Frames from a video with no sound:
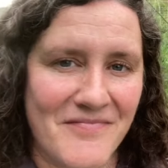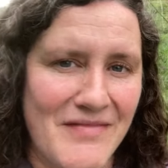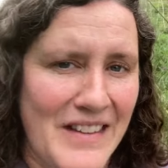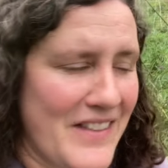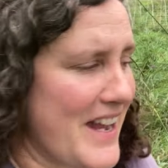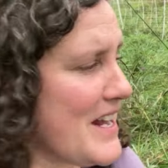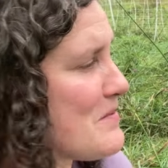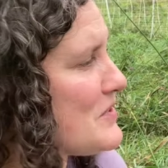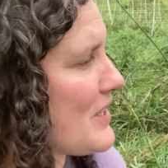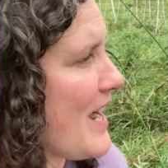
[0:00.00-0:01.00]

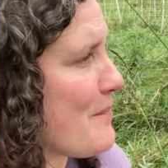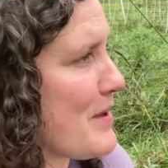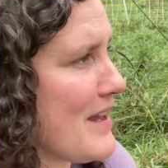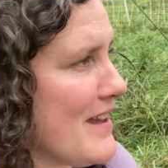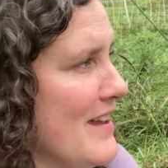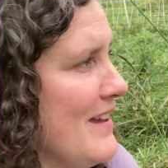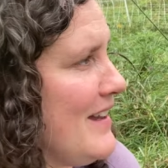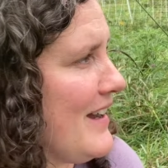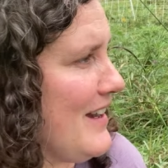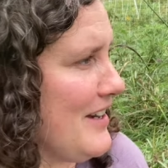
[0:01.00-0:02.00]
animals are happy,
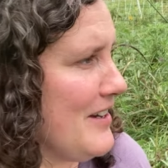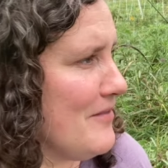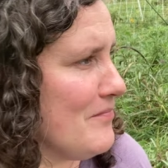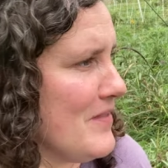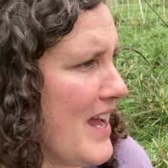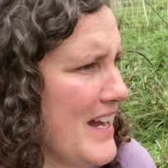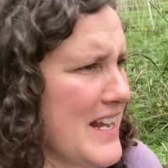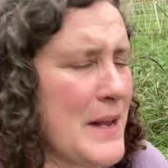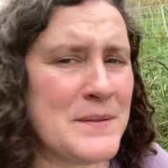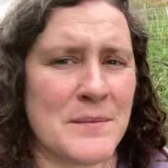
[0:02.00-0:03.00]
and it keeps them